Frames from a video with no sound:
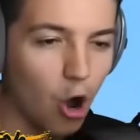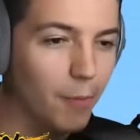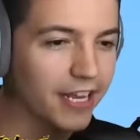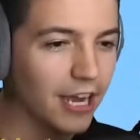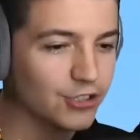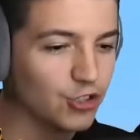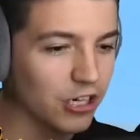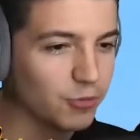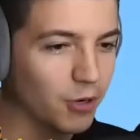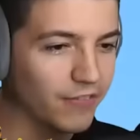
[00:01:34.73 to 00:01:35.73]
Oh my gosh,
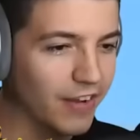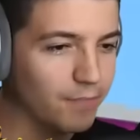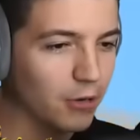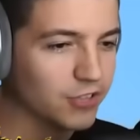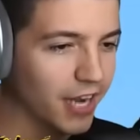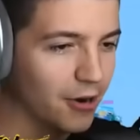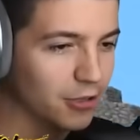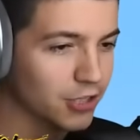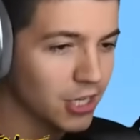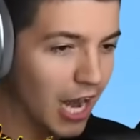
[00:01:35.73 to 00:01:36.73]
Josh, we don't even have bows and
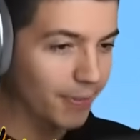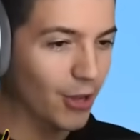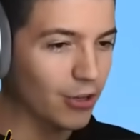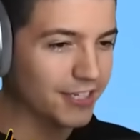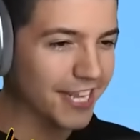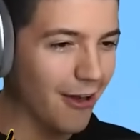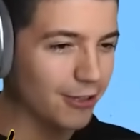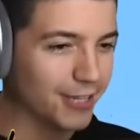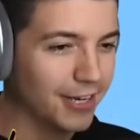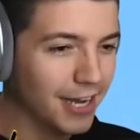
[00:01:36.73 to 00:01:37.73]
arrows. I'm killing a
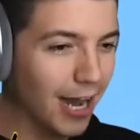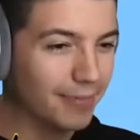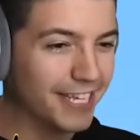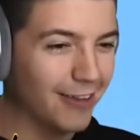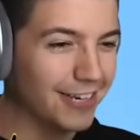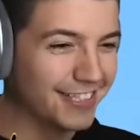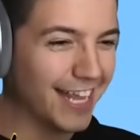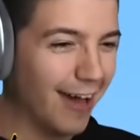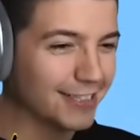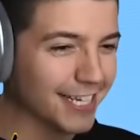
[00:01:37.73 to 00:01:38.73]
skeleton. I'm killing a
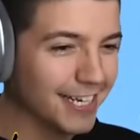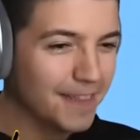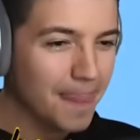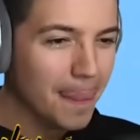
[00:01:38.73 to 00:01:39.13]
skeleton.